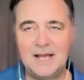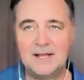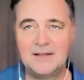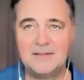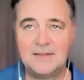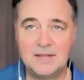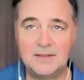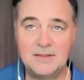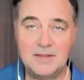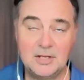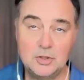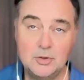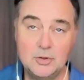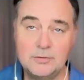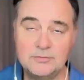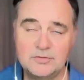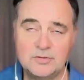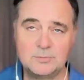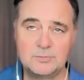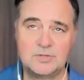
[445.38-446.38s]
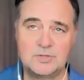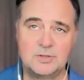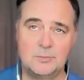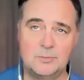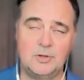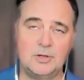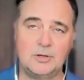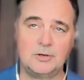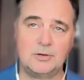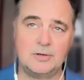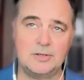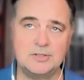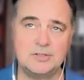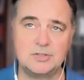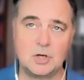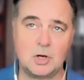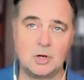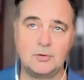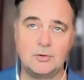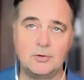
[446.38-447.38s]
Yeah, they do have some
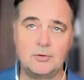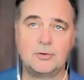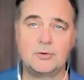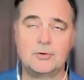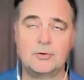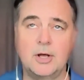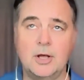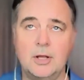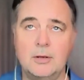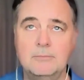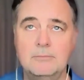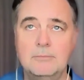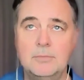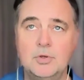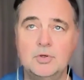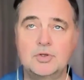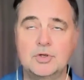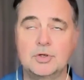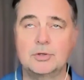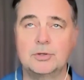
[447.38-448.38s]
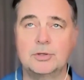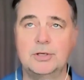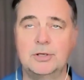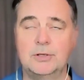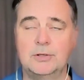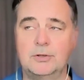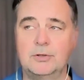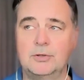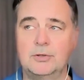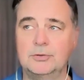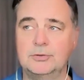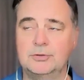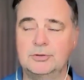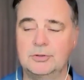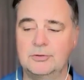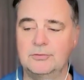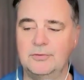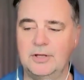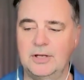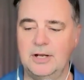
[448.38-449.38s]
similarities, although they're not mutually
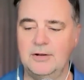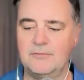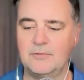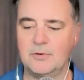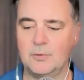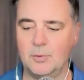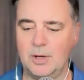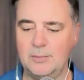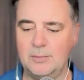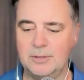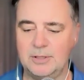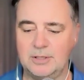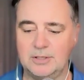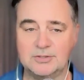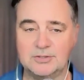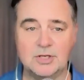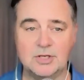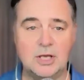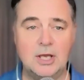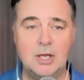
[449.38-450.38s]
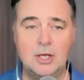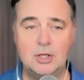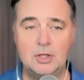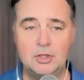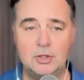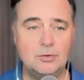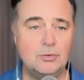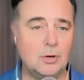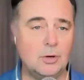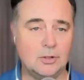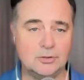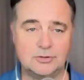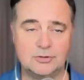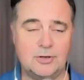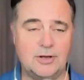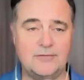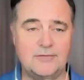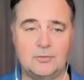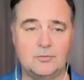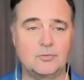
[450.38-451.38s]
inclusive in every way, because you
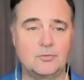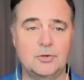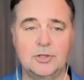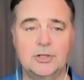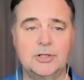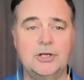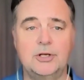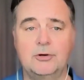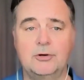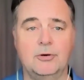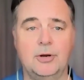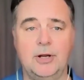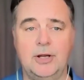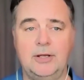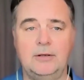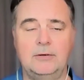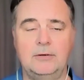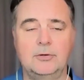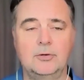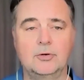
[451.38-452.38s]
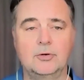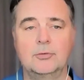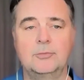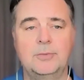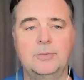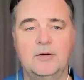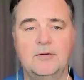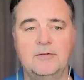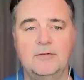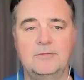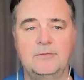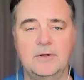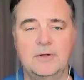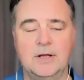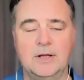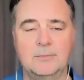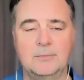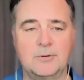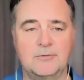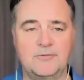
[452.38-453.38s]
also have a really great group of
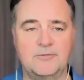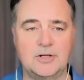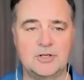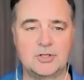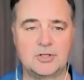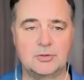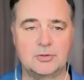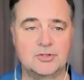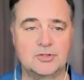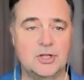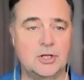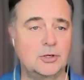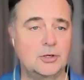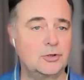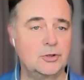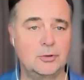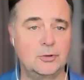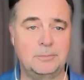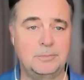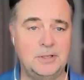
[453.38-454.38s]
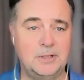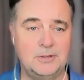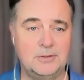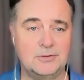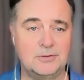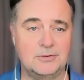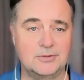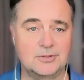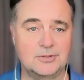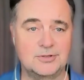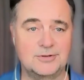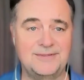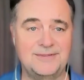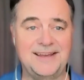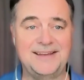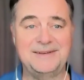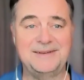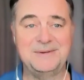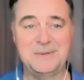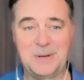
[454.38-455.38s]
professionals that are your peers
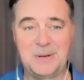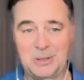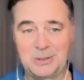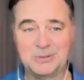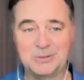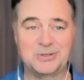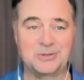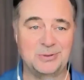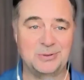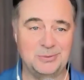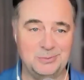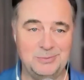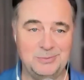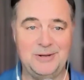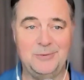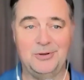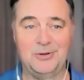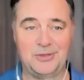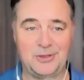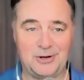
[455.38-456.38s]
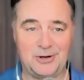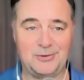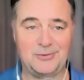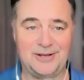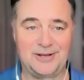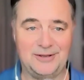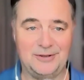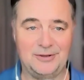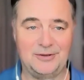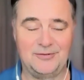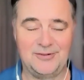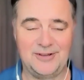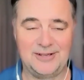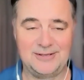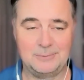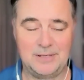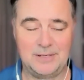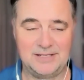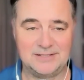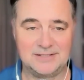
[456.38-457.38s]
that you also meet with on a
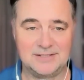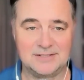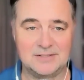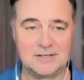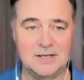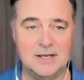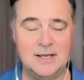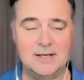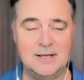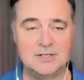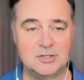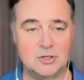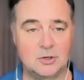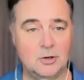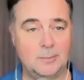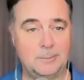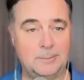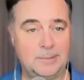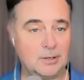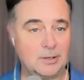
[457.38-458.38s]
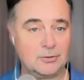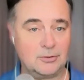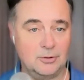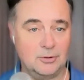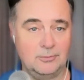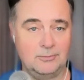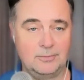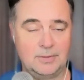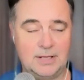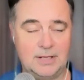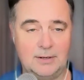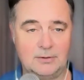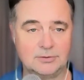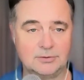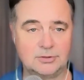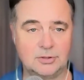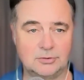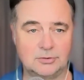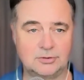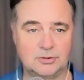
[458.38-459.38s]
regular basis. So a peer group can
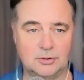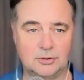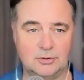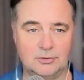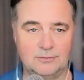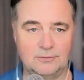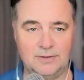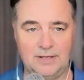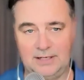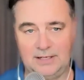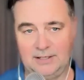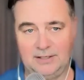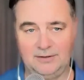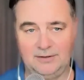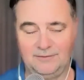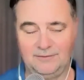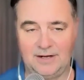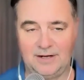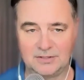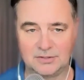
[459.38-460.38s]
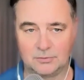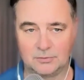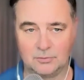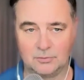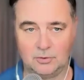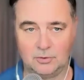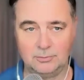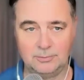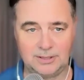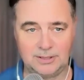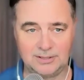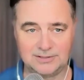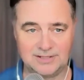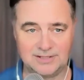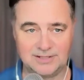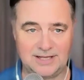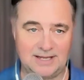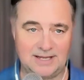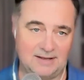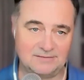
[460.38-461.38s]
also serve in an advisor role
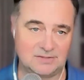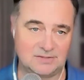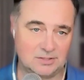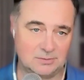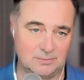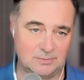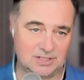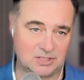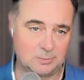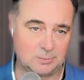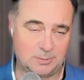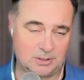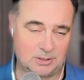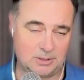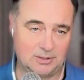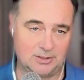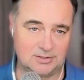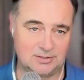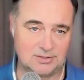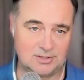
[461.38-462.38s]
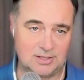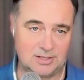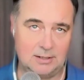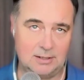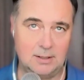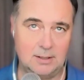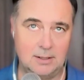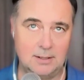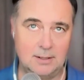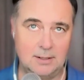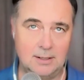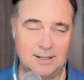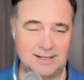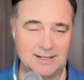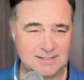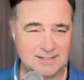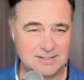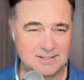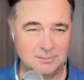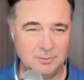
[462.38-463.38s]
because they have some experience that
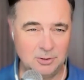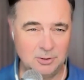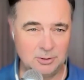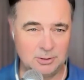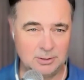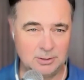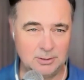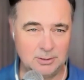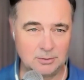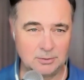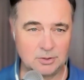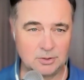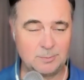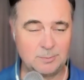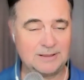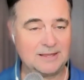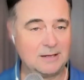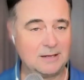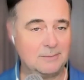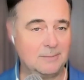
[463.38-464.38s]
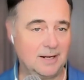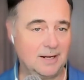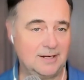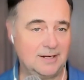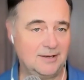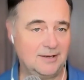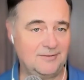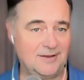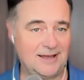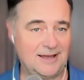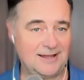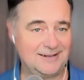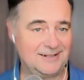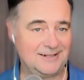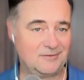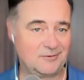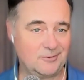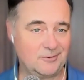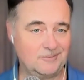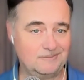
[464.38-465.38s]
is similar to yours, but they might have had a
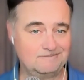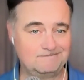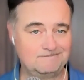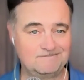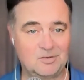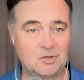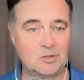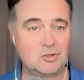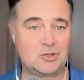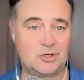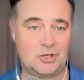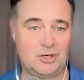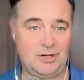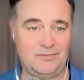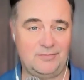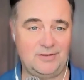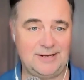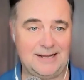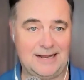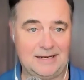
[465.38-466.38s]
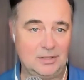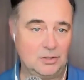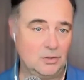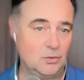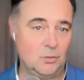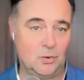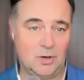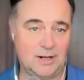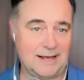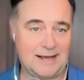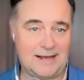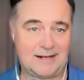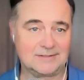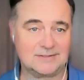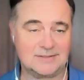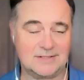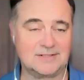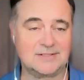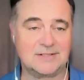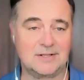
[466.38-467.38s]
different version of it, and you want to
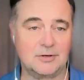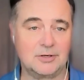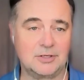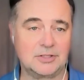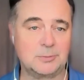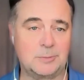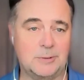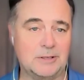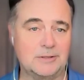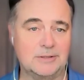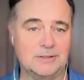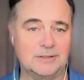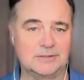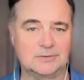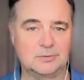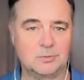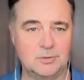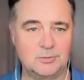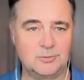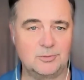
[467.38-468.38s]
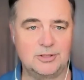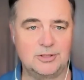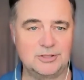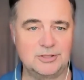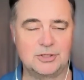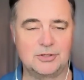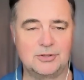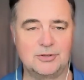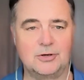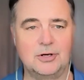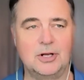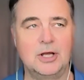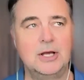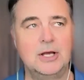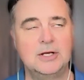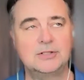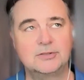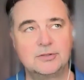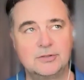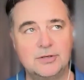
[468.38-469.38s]
access their experience. What did you learn?
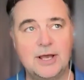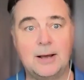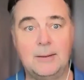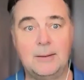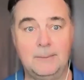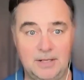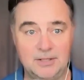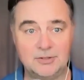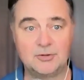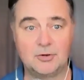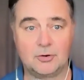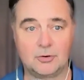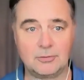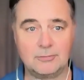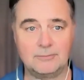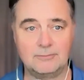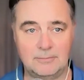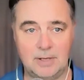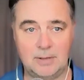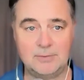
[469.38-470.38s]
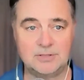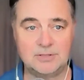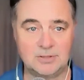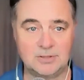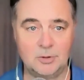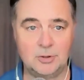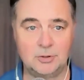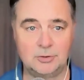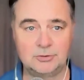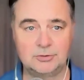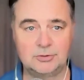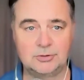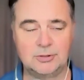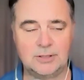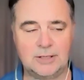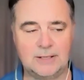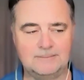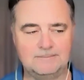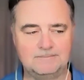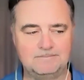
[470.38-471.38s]
So yeah, mentor, maybe someone who's
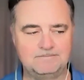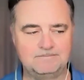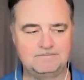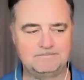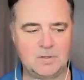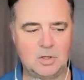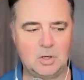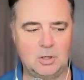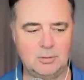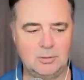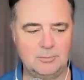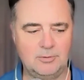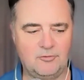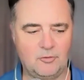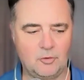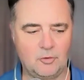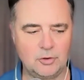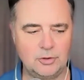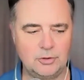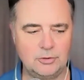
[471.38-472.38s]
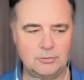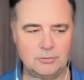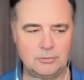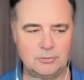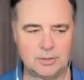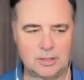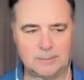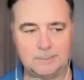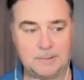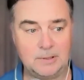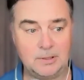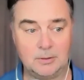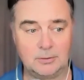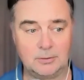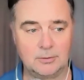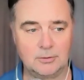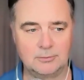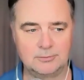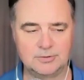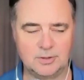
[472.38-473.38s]
gone before you, a
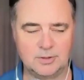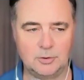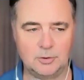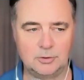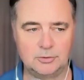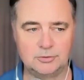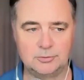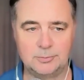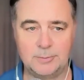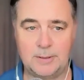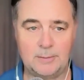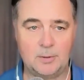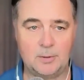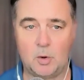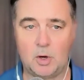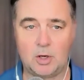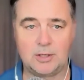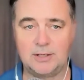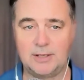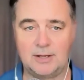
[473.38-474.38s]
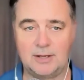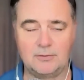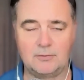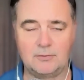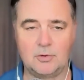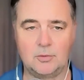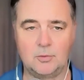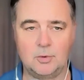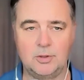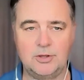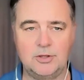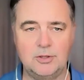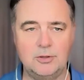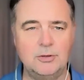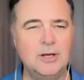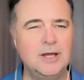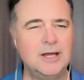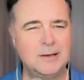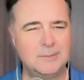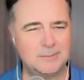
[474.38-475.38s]
peer group, someone who's maybe walking down the road with
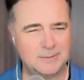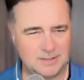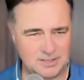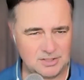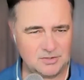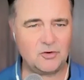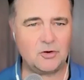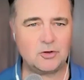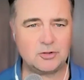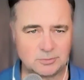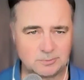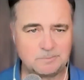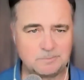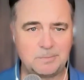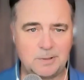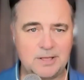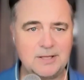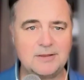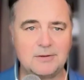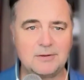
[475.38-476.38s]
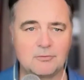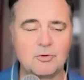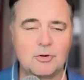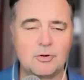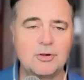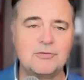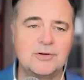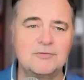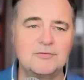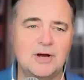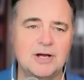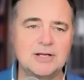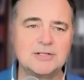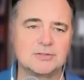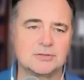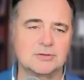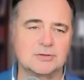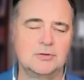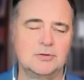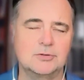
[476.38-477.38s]
you. But these folks play the role of
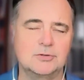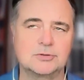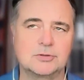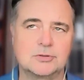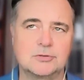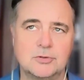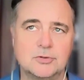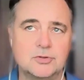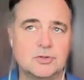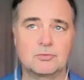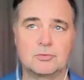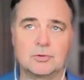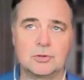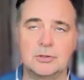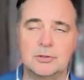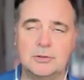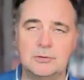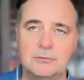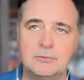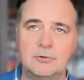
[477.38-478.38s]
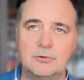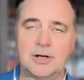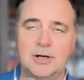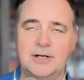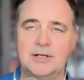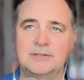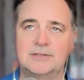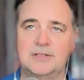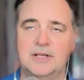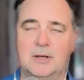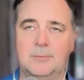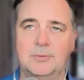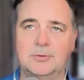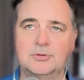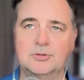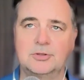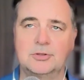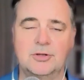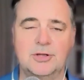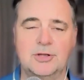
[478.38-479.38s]
advisor, and those are really great
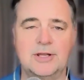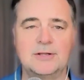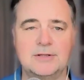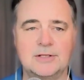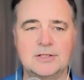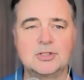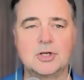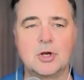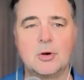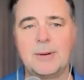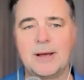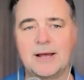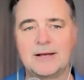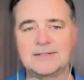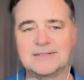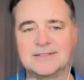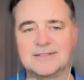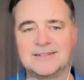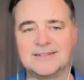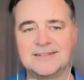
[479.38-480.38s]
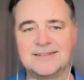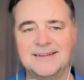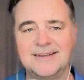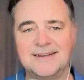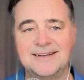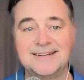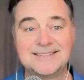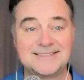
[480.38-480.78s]
examples. So let's go back to the